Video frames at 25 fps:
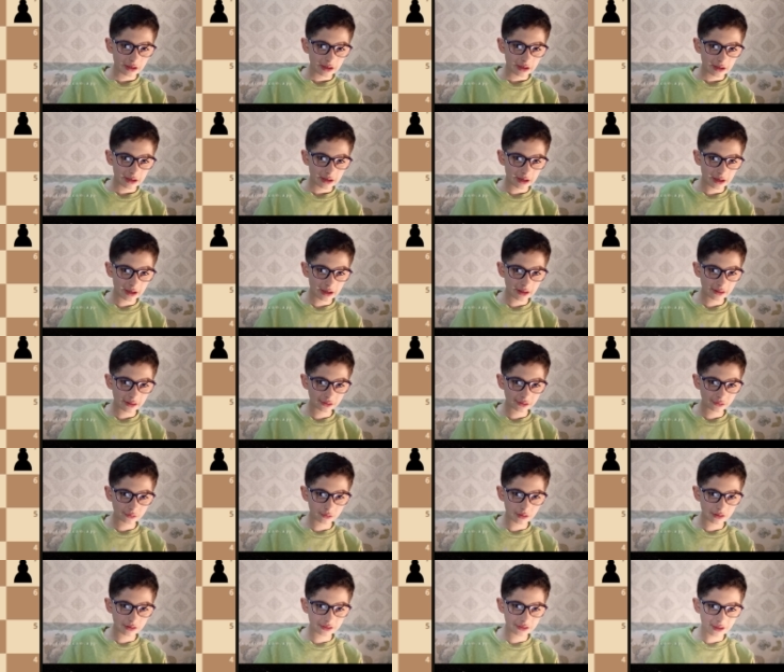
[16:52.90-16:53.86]
And
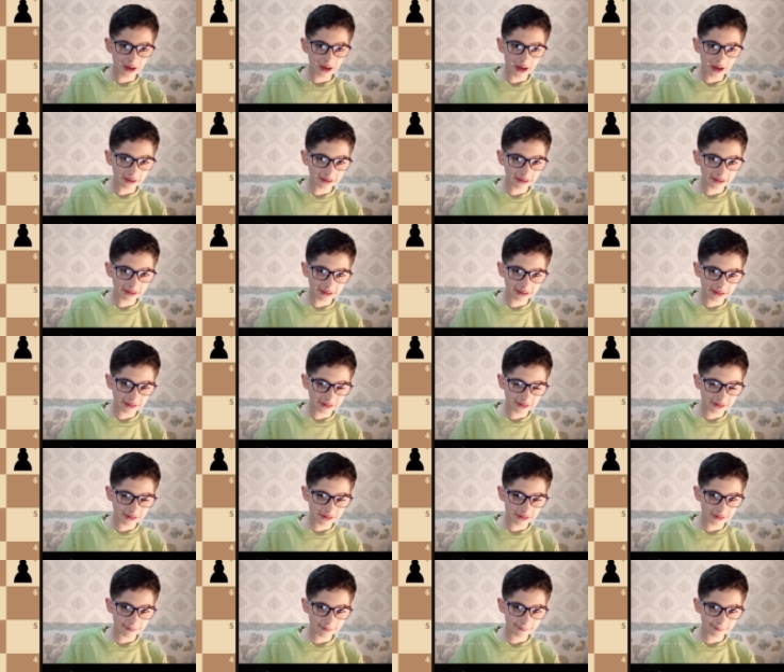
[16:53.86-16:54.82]
what that
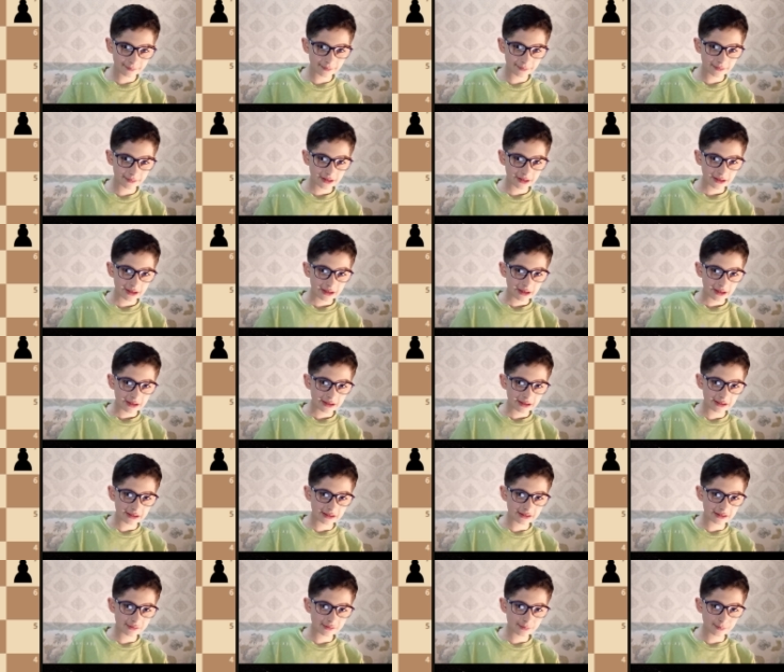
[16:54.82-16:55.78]
is
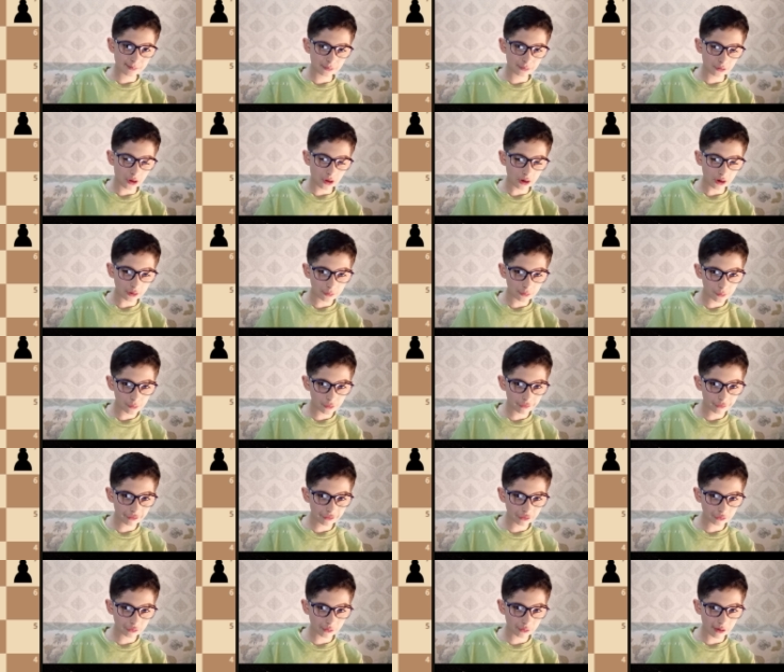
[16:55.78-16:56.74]
block, move,
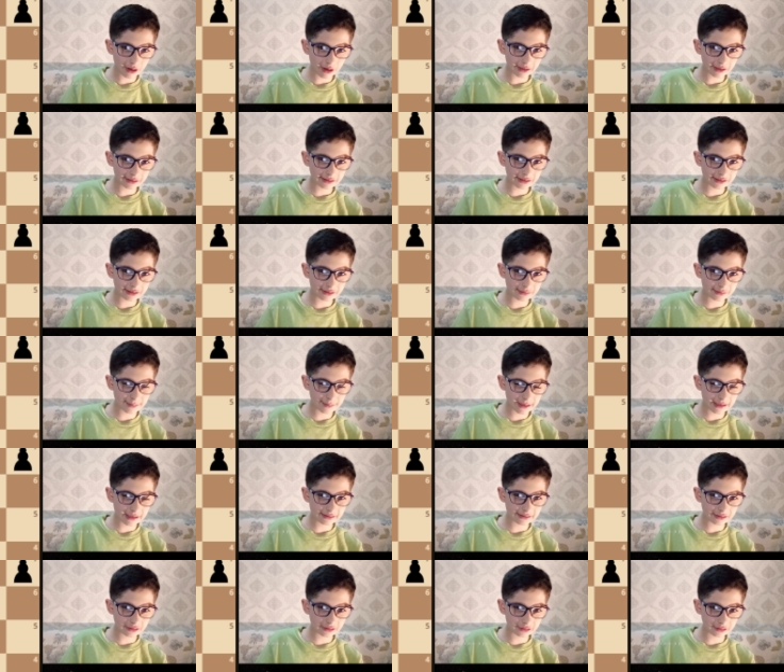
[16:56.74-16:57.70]
and whack is
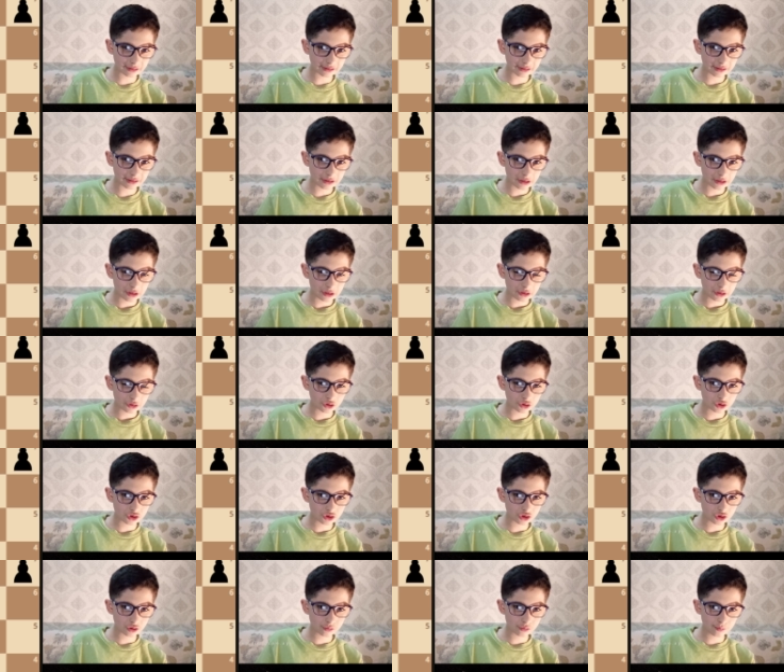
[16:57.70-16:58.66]
basically you
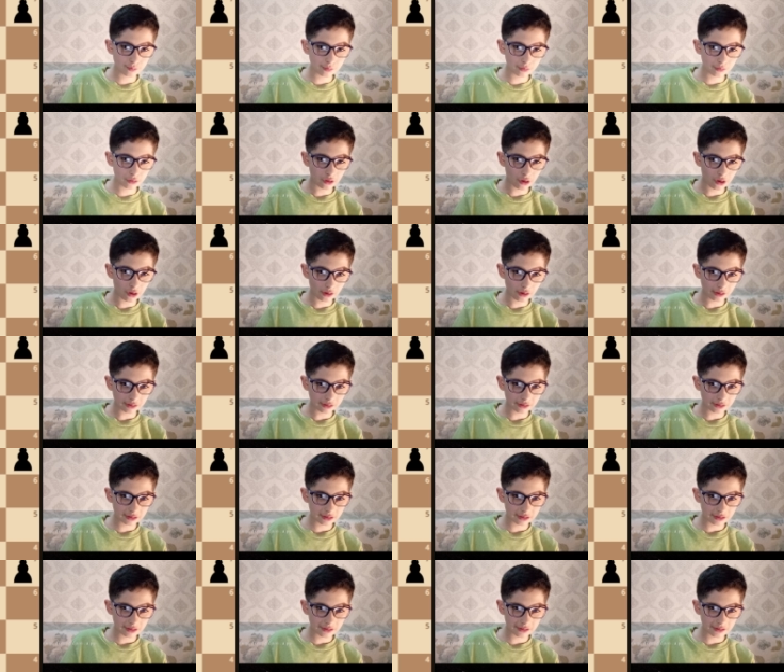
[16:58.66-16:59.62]
should block
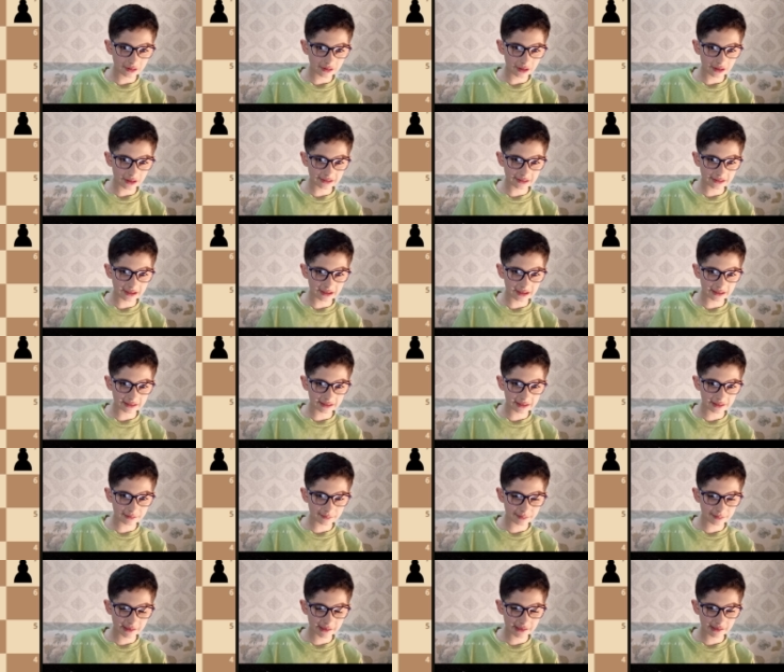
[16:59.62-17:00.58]
the attacking
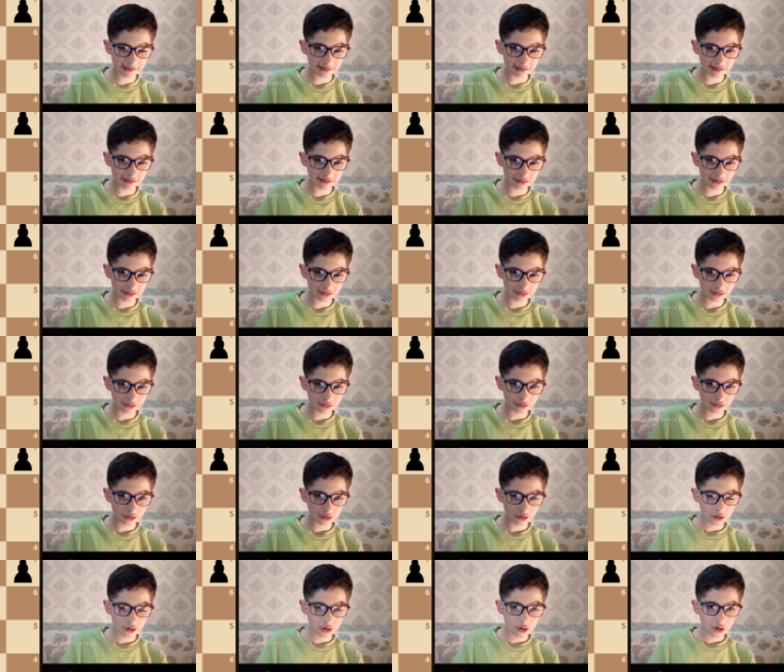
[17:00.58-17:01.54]
piece,
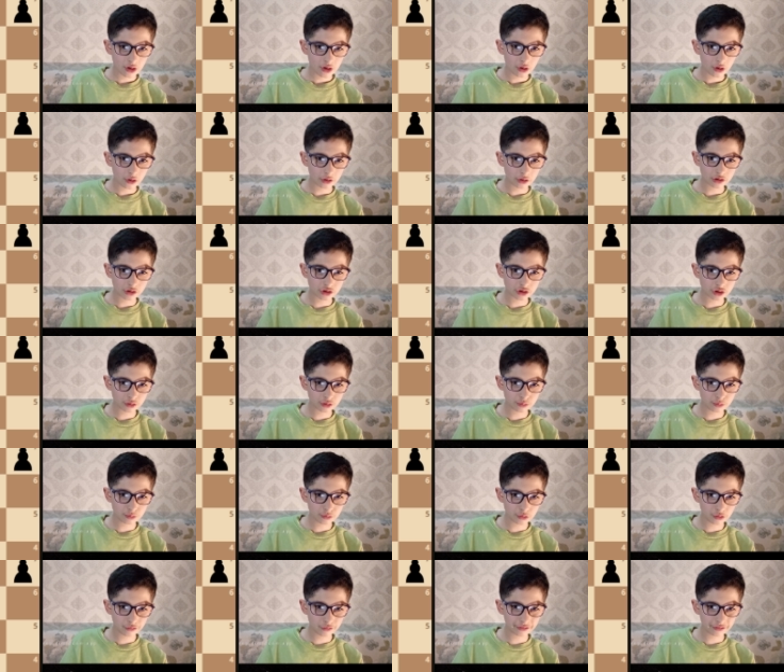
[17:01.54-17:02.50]
or you should
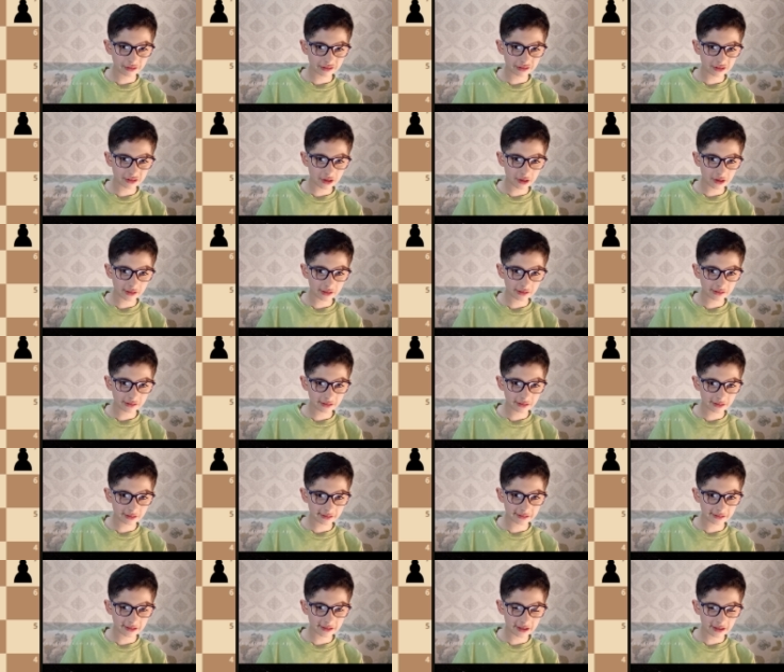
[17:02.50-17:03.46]
move aside
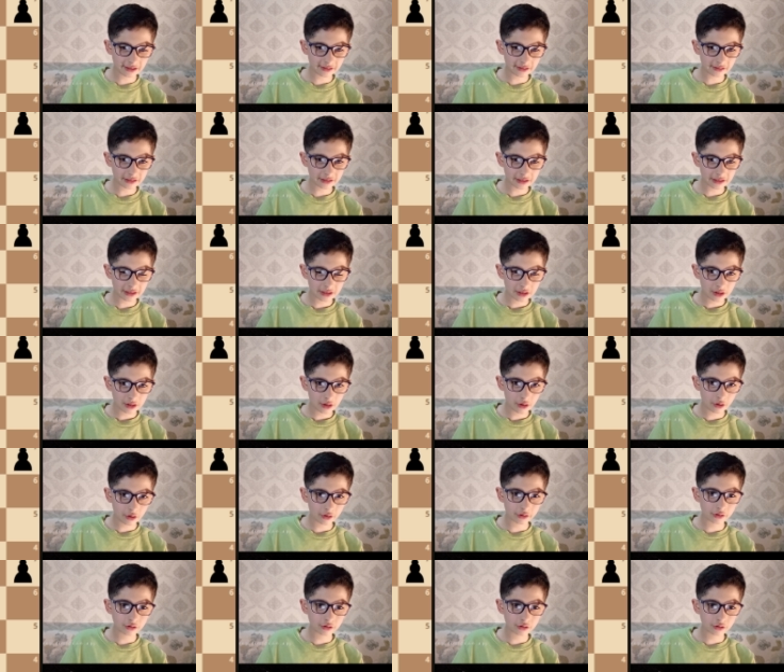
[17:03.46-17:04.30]
like that, or you